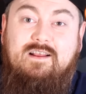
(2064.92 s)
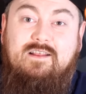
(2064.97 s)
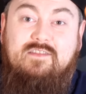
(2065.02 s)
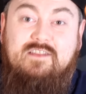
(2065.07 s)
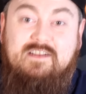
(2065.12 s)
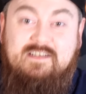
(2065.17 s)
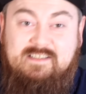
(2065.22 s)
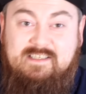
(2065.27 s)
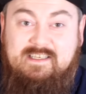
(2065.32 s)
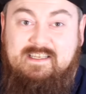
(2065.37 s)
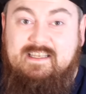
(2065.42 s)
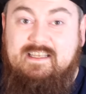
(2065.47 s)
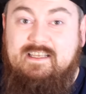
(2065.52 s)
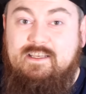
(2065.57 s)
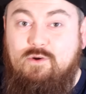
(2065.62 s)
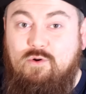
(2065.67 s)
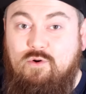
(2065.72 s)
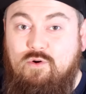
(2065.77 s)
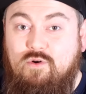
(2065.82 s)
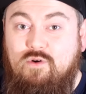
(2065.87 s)
the
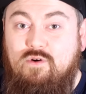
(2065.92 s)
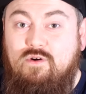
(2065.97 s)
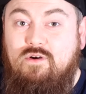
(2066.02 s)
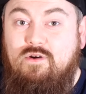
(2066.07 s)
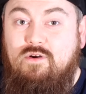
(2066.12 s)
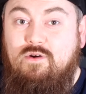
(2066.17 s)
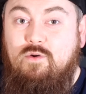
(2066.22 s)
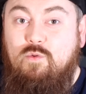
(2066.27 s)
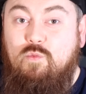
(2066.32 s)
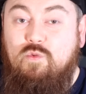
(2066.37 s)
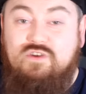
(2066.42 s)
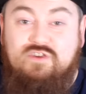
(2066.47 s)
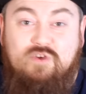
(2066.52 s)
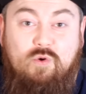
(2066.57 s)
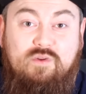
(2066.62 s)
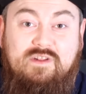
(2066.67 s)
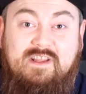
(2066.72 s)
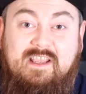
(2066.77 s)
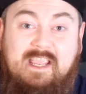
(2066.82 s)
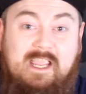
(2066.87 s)
CEO was
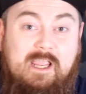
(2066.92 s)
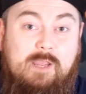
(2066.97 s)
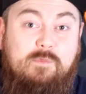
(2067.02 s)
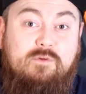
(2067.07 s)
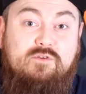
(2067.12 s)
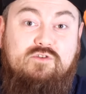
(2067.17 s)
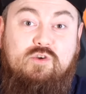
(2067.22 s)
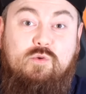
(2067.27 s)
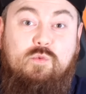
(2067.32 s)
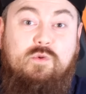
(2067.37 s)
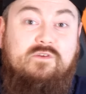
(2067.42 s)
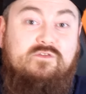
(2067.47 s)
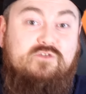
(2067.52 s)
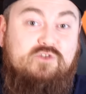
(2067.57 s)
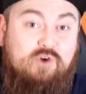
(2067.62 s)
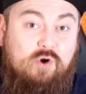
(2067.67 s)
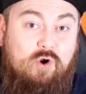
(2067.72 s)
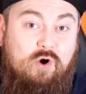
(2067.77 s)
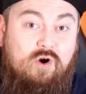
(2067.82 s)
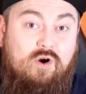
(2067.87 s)
only able to
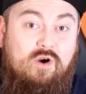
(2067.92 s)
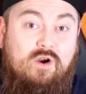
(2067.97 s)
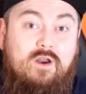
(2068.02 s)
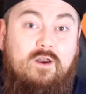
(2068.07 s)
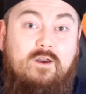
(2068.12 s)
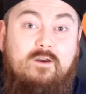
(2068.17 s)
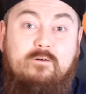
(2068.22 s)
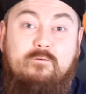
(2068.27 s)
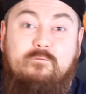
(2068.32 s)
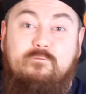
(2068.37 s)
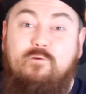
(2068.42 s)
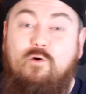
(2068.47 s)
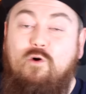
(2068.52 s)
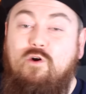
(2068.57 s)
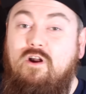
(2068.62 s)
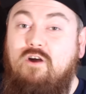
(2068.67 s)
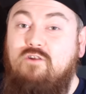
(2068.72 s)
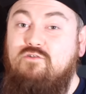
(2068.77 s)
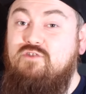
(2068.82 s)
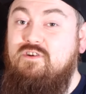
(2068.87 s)
withdraw
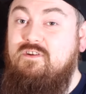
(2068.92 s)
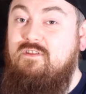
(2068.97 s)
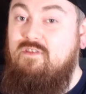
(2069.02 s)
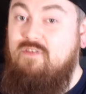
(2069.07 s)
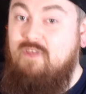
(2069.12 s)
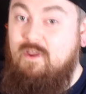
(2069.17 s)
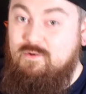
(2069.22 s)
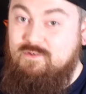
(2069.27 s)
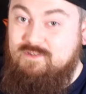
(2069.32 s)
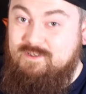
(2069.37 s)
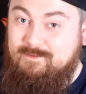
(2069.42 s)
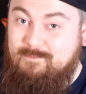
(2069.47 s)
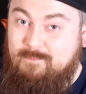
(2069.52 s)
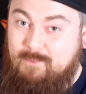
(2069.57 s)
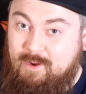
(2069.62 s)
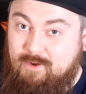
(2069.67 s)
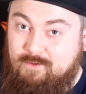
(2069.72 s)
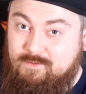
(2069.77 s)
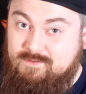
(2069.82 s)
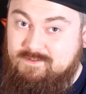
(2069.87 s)

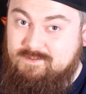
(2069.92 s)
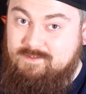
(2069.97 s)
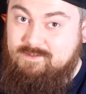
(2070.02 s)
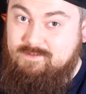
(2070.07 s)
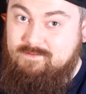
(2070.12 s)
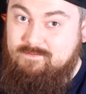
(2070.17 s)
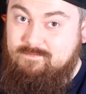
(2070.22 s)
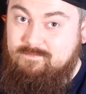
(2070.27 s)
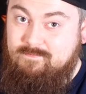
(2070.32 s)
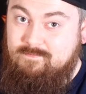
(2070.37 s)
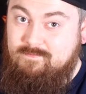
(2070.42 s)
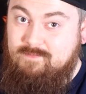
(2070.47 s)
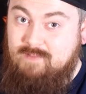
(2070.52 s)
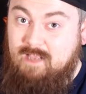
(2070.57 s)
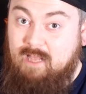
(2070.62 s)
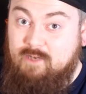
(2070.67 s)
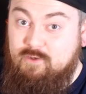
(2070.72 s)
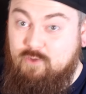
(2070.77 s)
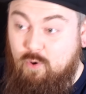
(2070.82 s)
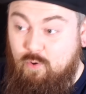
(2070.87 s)
£400,000.
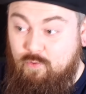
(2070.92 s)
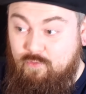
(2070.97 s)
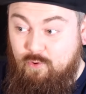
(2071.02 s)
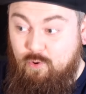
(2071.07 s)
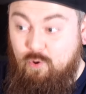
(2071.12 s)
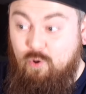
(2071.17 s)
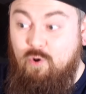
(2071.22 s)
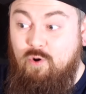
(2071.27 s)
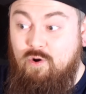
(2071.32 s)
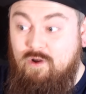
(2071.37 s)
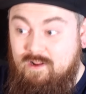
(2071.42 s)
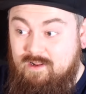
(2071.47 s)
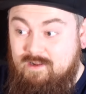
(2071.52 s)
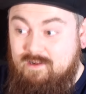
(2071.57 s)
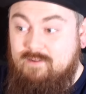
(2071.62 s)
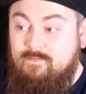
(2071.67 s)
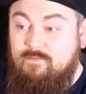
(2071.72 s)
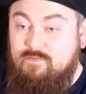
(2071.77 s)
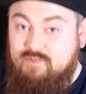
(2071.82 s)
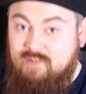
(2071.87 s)
And although
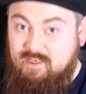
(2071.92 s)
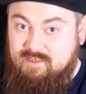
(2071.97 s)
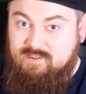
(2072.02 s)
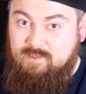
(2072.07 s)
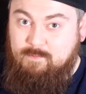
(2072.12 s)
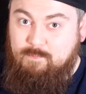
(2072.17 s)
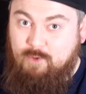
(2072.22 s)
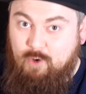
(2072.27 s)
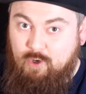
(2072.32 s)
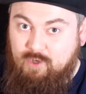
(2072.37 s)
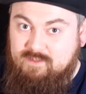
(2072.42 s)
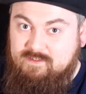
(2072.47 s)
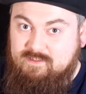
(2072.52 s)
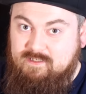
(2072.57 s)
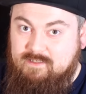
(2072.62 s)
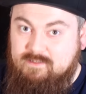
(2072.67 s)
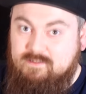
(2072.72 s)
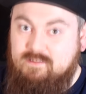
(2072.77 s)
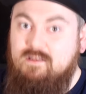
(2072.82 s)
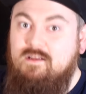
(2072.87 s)

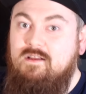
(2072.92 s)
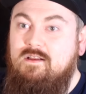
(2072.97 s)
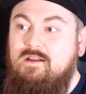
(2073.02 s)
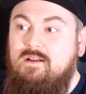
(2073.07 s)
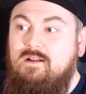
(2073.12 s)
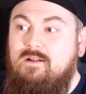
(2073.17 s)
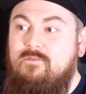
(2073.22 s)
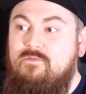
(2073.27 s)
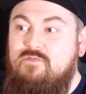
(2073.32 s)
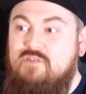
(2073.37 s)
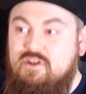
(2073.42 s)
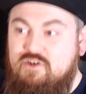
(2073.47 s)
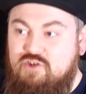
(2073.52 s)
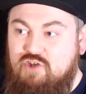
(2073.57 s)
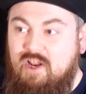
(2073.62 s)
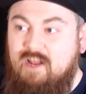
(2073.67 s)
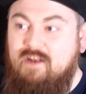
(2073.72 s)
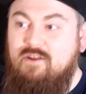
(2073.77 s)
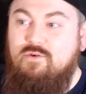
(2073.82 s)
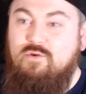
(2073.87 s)
disappointed, the
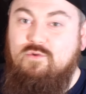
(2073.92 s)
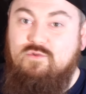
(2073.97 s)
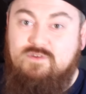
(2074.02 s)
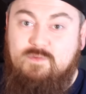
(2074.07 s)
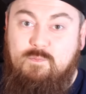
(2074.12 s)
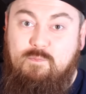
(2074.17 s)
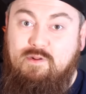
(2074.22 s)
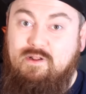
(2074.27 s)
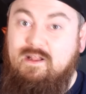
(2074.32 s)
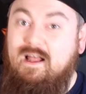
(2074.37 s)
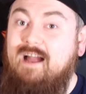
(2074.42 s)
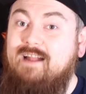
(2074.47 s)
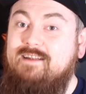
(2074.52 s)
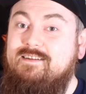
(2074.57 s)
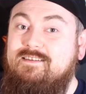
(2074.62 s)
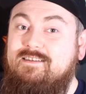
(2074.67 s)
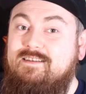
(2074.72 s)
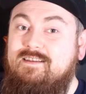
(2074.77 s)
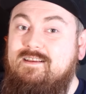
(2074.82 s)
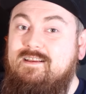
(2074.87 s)
general's
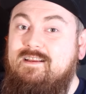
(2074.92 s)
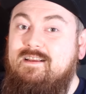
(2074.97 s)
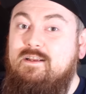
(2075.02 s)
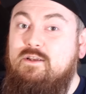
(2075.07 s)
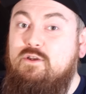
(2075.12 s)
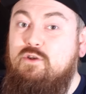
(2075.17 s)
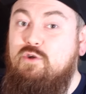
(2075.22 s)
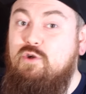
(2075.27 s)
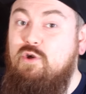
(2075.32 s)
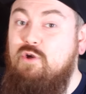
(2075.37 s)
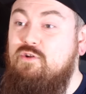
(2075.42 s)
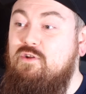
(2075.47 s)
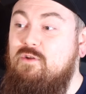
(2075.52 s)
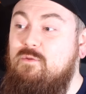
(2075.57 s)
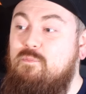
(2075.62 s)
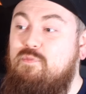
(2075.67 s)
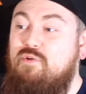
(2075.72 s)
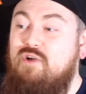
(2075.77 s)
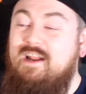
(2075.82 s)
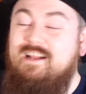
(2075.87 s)
plant
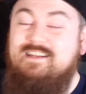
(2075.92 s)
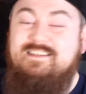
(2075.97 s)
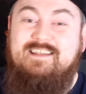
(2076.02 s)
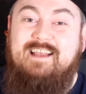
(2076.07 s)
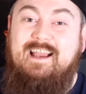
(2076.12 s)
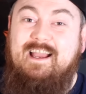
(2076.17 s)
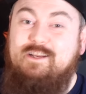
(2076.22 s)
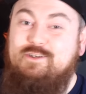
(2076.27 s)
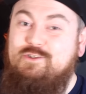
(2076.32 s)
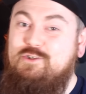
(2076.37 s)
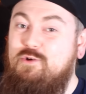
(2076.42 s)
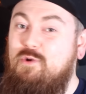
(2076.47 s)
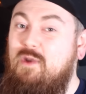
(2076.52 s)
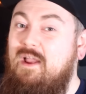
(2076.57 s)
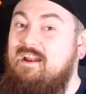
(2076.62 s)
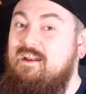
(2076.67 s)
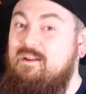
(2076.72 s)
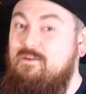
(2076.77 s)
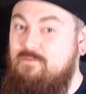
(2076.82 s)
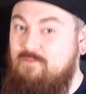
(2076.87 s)
couldn't press the issue
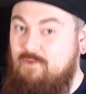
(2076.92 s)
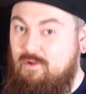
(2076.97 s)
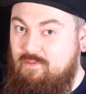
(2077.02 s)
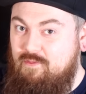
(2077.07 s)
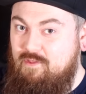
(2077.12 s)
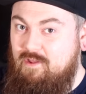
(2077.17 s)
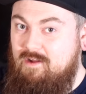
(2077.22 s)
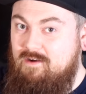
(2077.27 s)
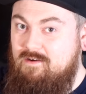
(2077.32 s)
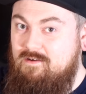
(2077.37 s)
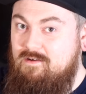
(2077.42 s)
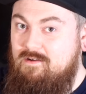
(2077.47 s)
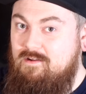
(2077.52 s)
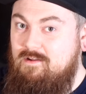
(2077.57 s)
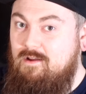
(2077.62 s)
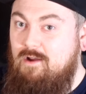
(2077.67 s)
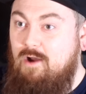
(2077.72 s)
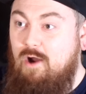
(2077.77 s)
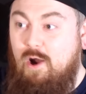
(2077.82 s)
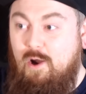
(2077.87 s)
any further,
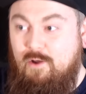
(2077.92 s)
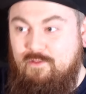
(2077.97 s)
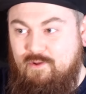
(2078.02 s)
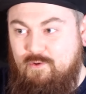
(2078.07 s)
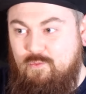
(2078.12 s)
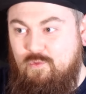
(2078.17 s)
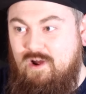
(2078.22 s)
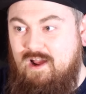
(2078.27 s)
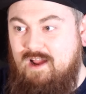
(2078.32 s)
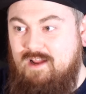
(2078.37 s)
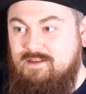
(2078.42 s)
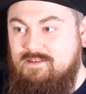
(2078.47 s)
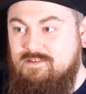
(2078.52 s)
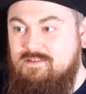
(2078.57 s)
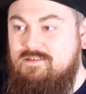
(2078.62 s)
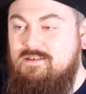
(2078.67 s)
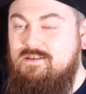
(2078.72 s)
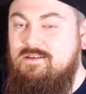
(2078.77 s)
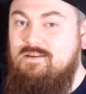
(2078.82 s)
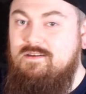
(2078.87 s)

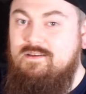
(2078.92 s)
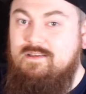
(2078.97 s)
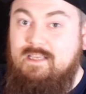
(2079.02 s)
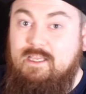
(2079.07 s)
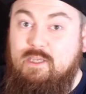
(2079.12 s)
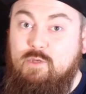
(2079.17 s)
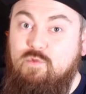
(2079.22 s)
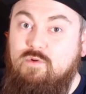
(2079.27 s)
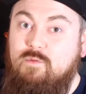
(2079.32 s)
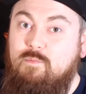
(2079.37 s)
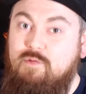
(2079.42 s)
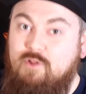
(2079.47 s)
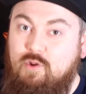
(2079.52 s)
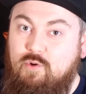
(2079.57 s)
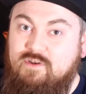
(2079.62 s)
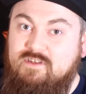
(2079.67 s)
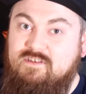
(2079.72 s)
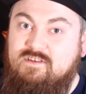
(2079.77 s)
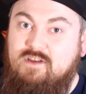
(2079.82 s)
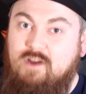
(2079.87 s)
otherwise, he would blow
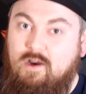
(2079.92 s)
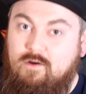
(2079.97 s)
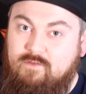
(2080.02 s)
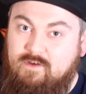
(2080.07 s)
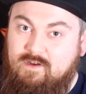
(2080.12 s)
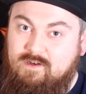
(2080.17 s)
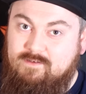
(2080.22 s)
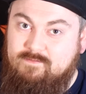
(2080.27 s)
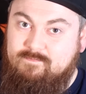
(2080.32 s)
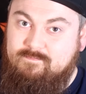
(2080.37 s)
his cover.